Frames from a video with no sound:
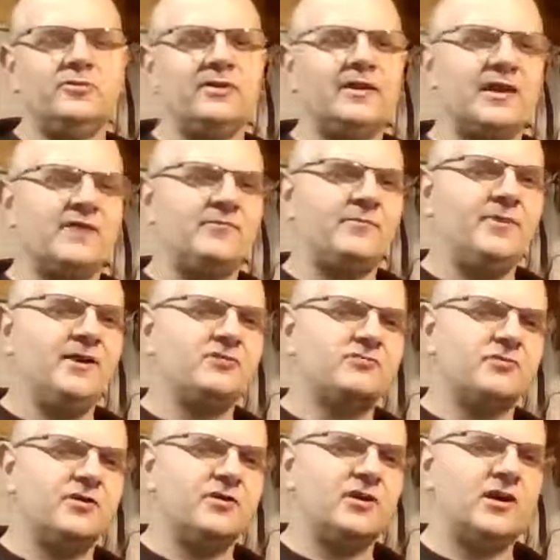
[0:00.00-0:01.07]
We can have a
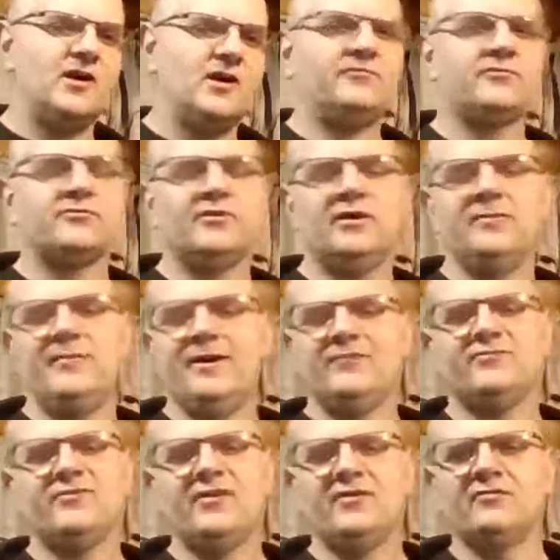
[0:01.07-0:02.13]
Patreon live stream,
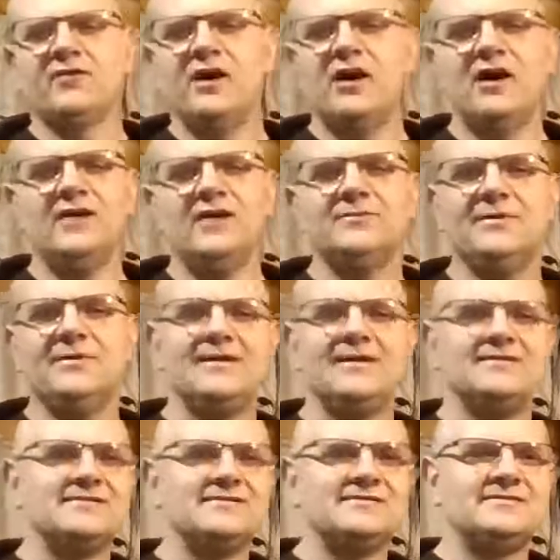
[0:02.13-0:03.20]
Patreon rides. I mean,
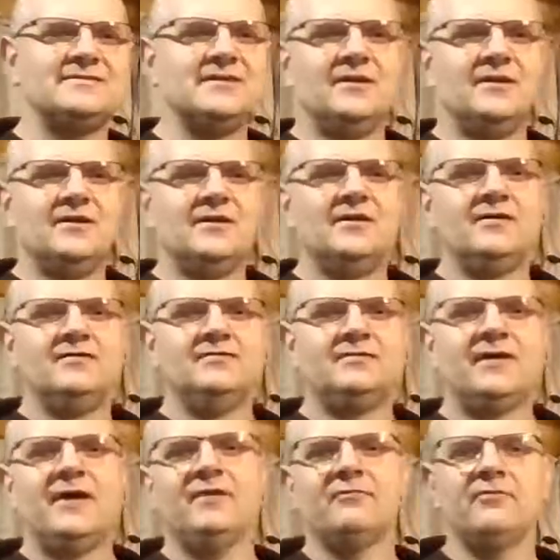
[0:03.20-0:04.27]
this is
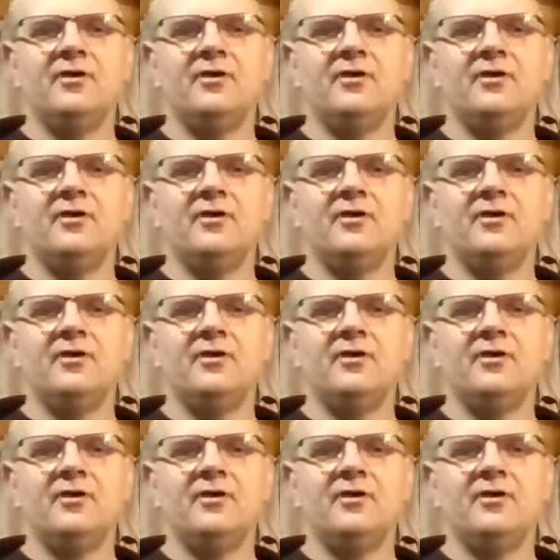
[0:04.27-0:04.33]
down the